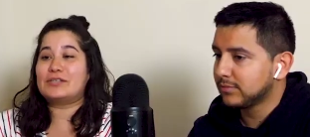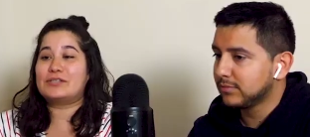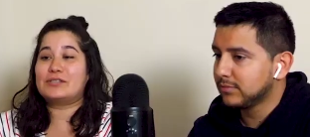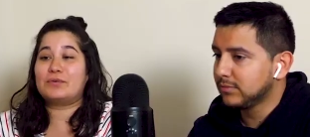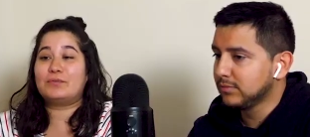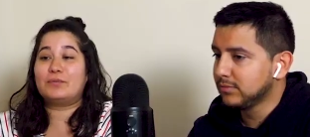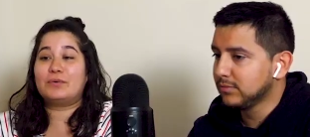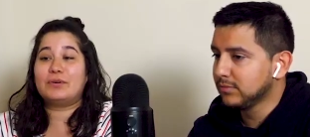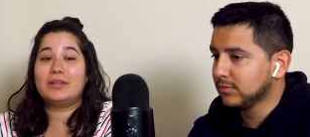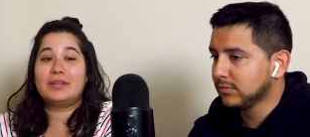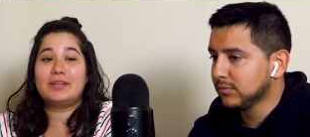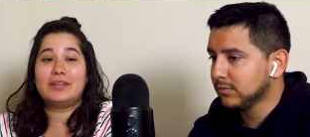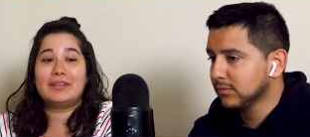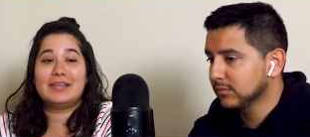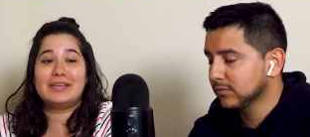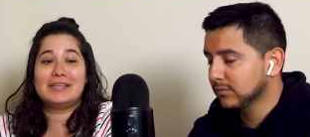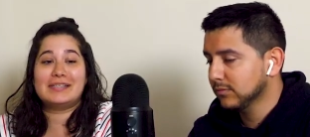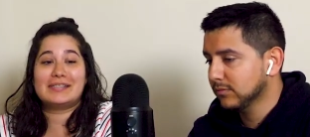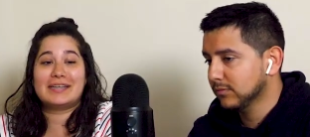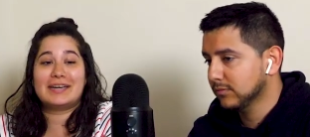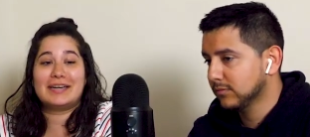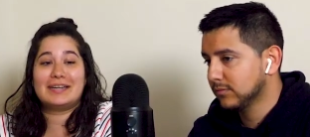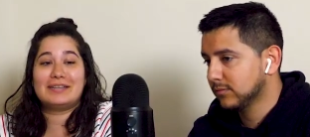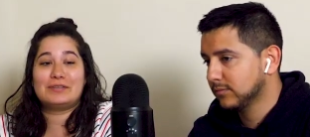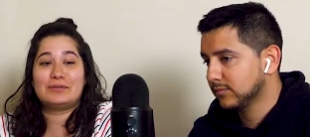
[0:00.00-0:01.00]
Speaker 1: So, one of the things
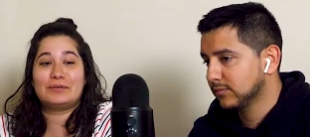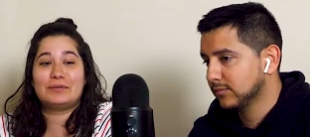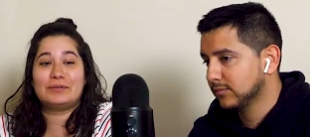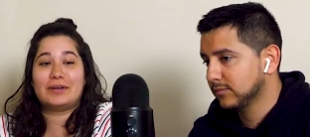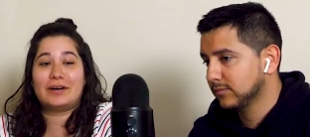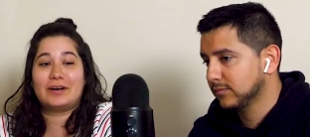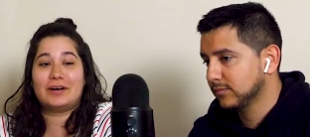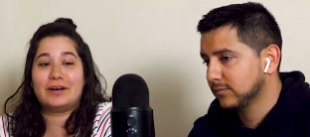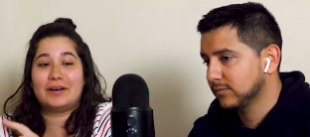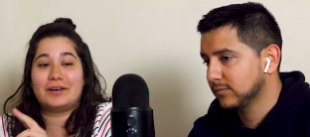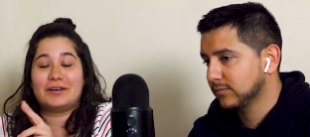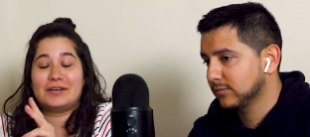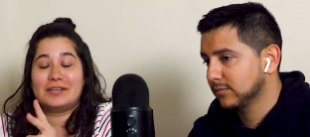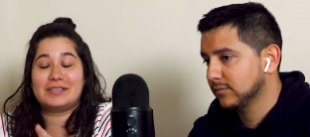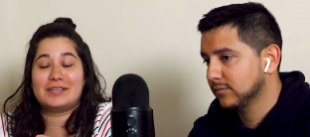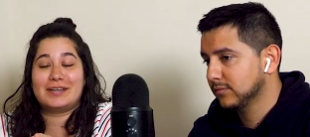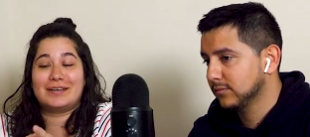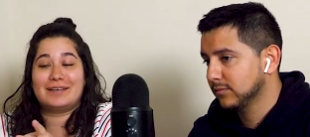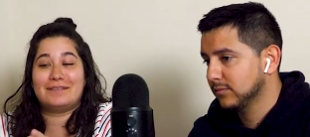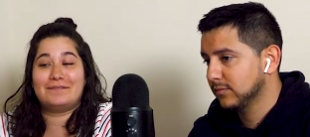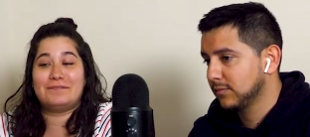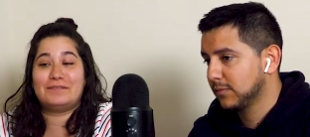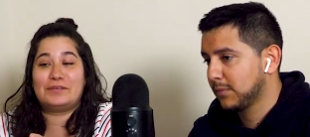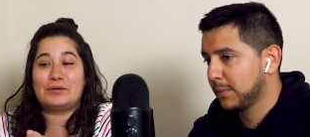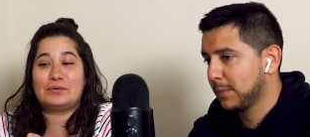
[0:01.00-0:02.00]
that I told Art on our
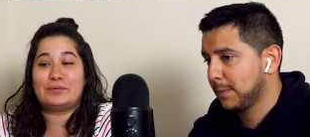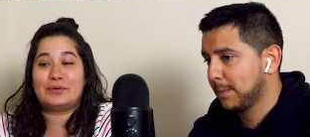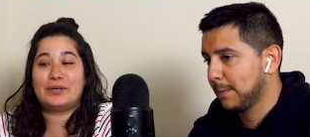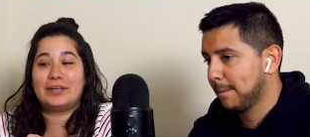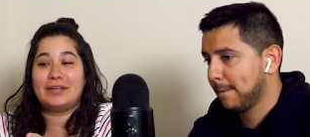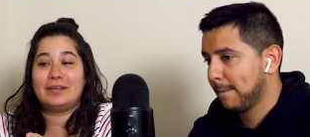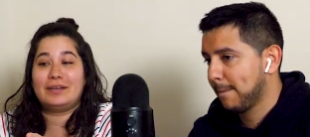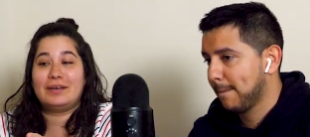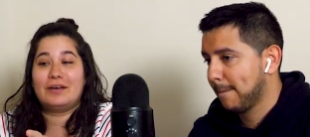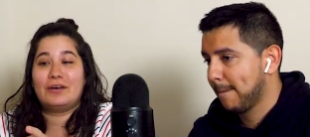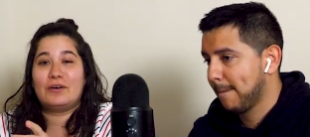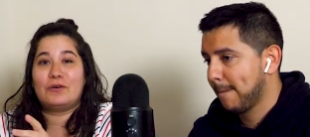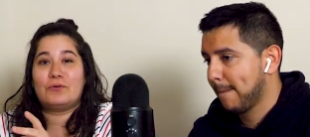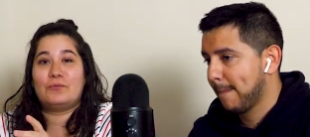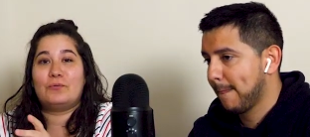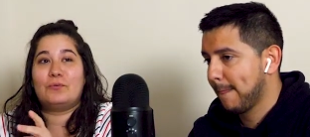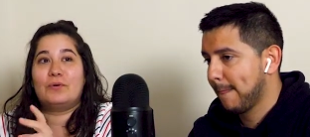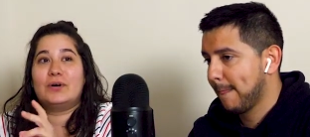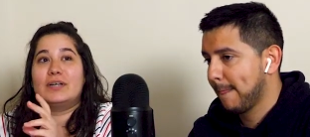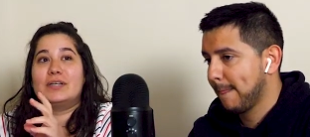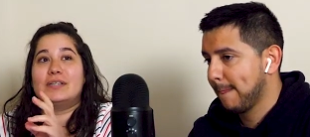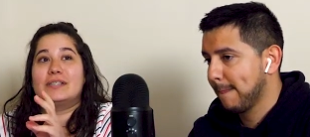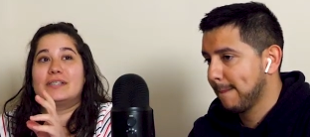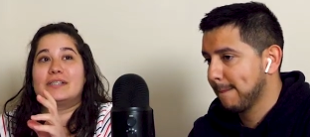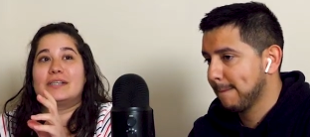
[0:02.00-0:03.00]
second viewing
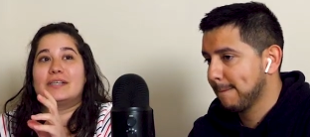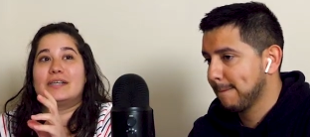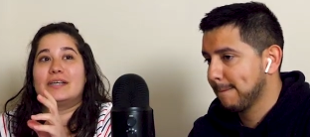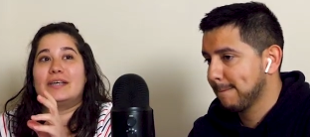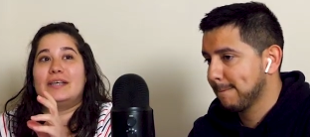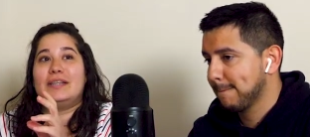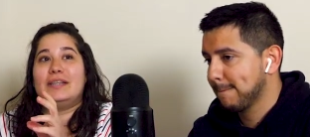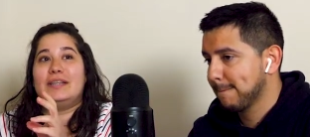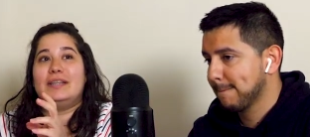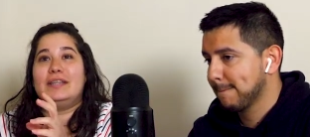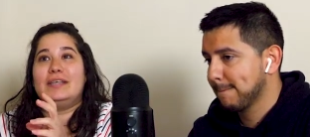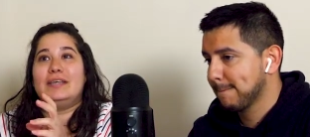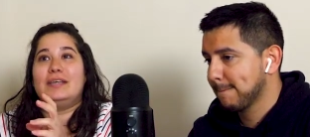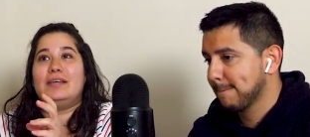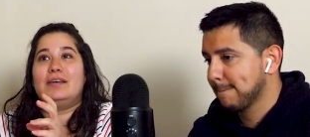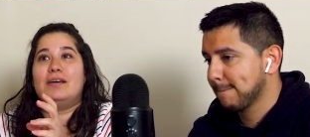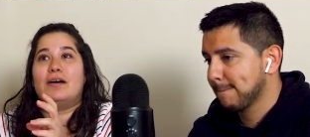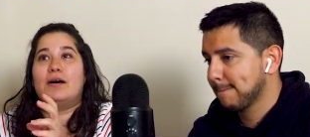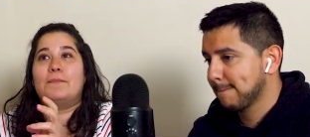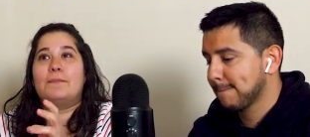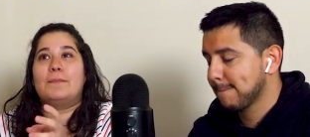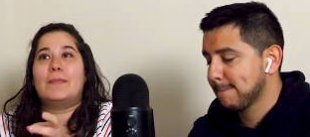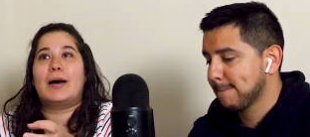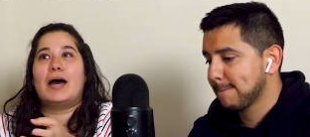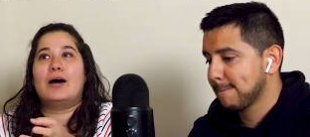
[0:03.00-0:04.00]
was the
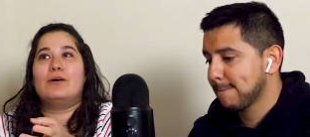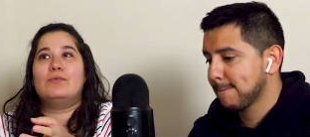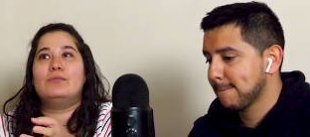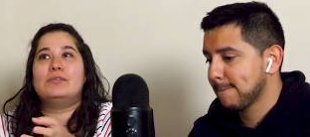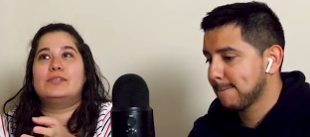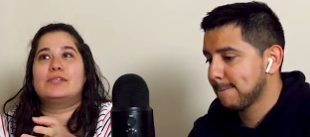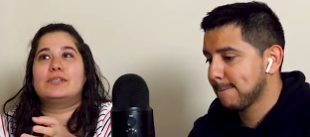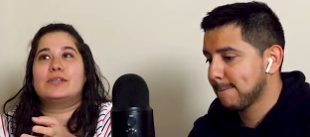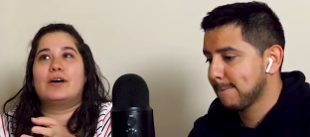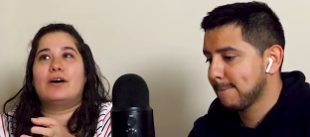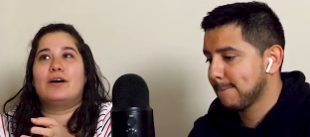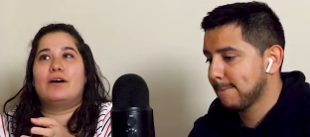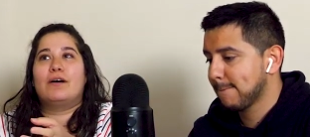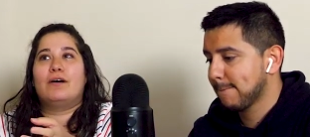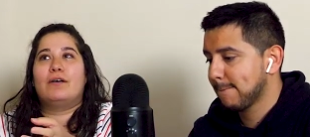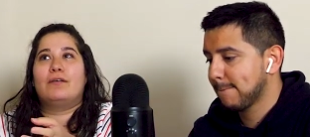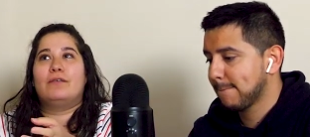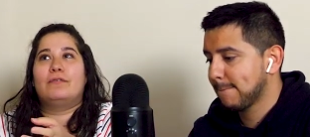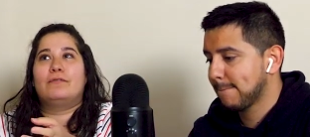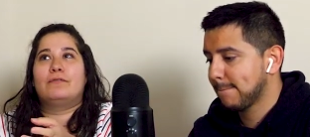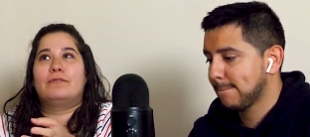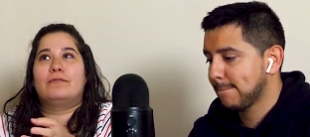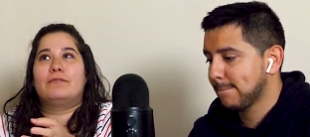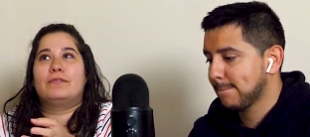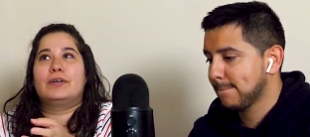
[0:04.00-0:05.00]
amount
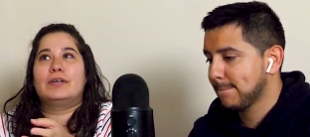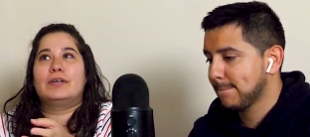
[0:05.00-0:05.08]
of,